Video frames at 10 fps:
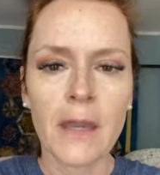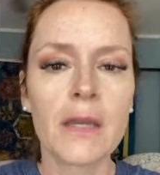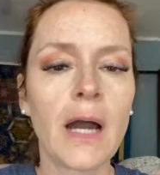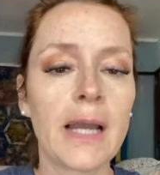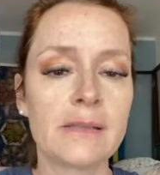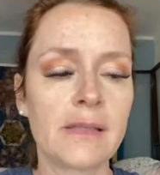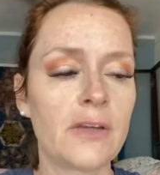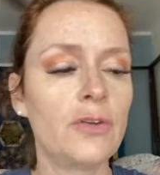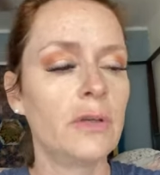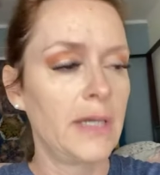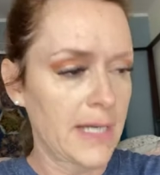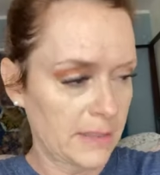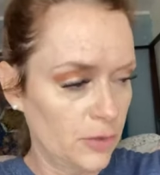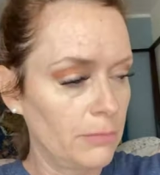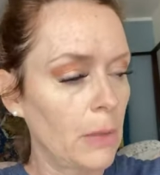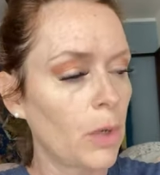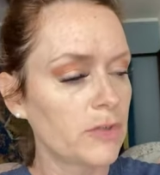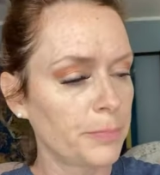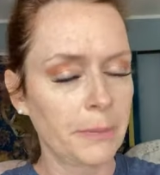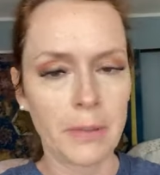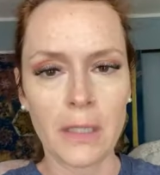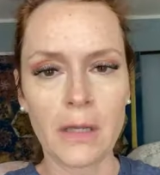I, I said, you, yes, you may watch Blippi.